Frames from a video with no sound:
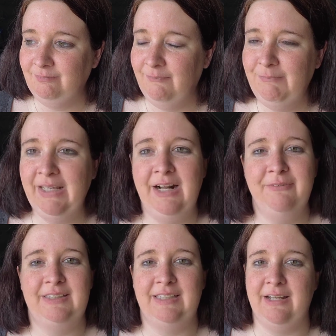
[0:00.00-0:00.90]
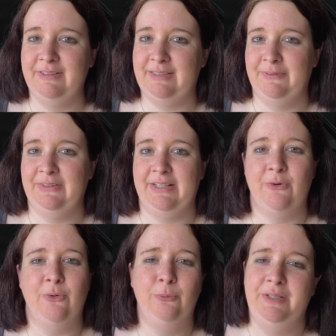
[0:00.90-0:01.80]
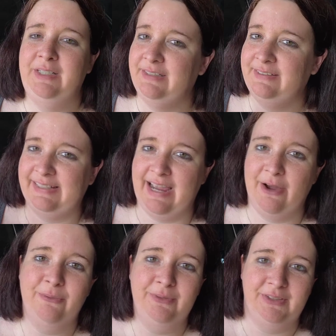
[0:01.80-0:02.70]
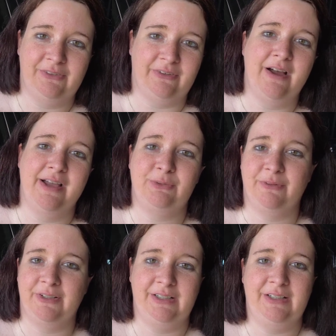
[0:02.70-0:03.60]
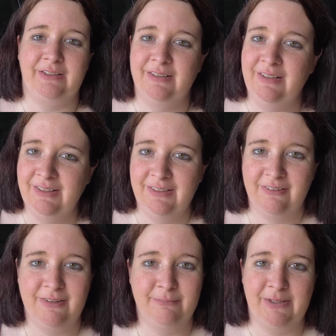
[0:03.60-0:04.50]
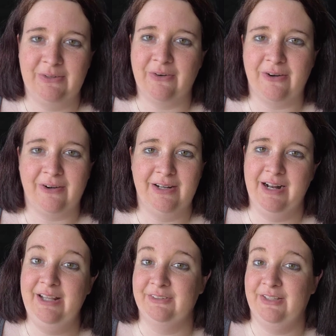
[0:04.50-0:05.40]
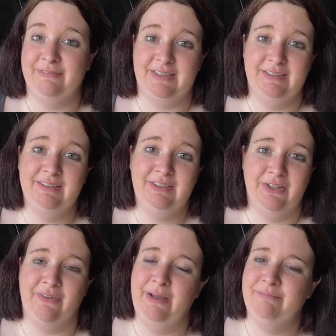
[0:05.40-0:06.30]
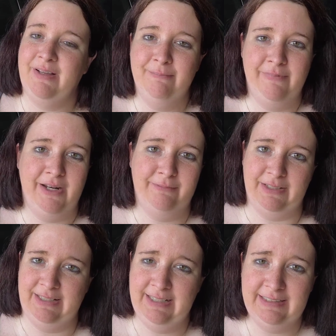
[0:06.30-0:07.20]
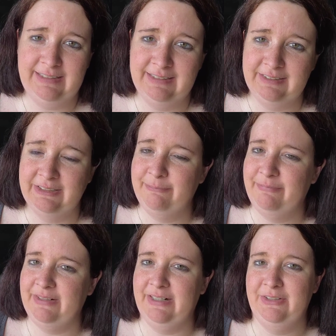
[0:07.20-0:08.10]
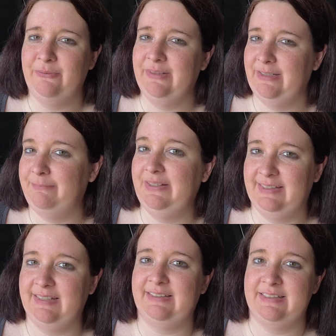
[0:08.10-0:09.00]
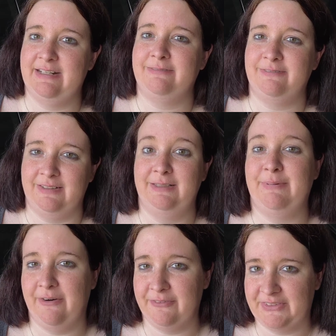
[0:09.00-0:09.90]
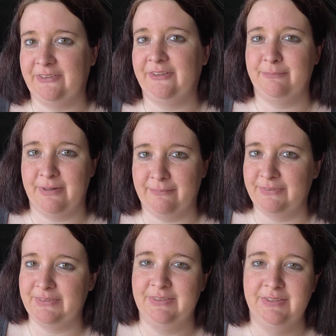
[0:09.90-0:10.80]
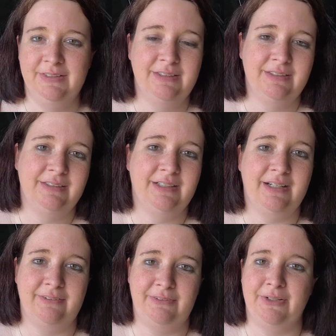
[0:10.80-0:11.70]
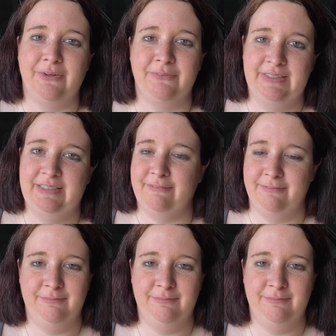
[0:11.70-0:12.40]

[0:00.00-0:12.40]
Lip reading: Man, I would spend like whole weekends out in the garage working on my car, and I loved it. You know, I'm not a mechanic, but I know like basic stuff like power steering pumps, you know, stuff,